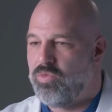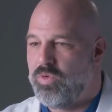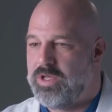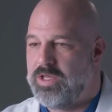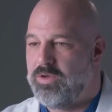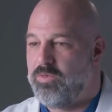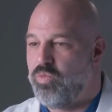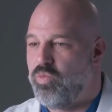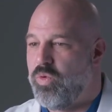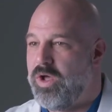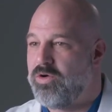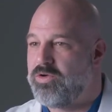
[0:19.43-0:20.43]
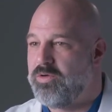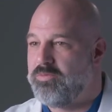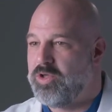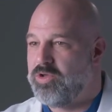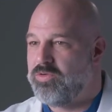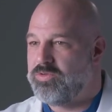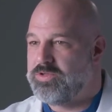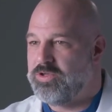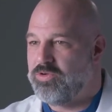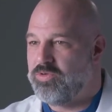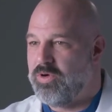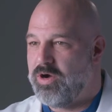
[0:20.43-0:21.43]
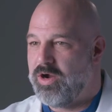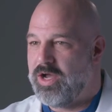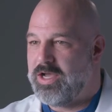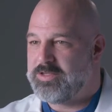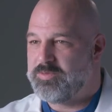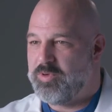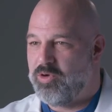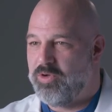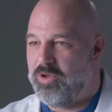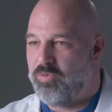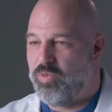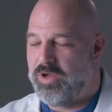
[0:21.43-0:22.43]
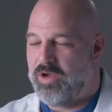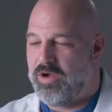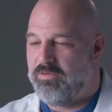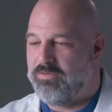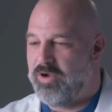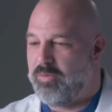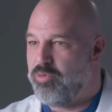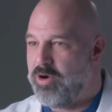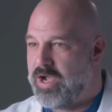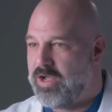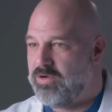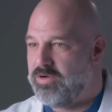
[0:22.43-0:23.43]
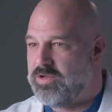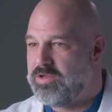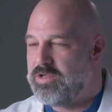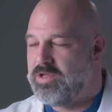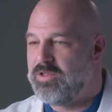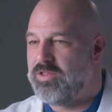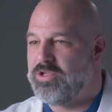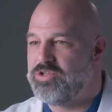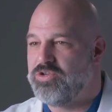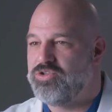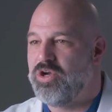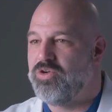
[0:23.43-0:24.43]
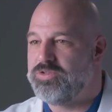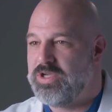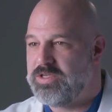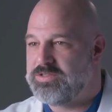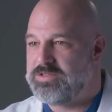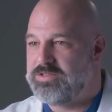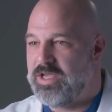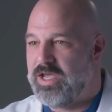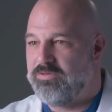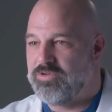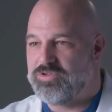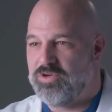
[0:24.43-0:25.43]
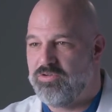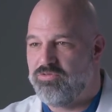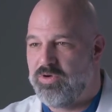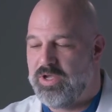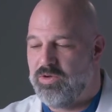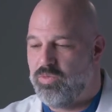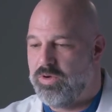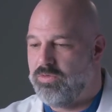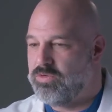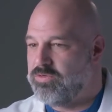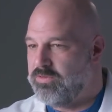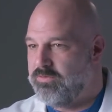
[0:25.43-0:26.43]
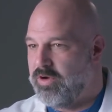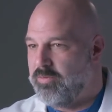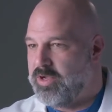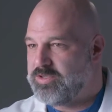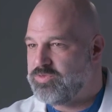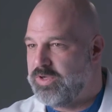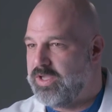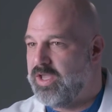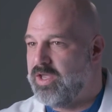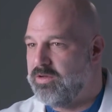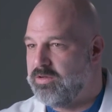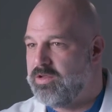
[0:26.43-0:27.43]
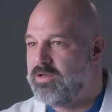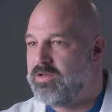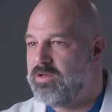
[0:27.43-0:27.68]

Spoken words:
We welcome you to our hospital, and we are very proud that you chose us to have your surgery, and we will do the very best we can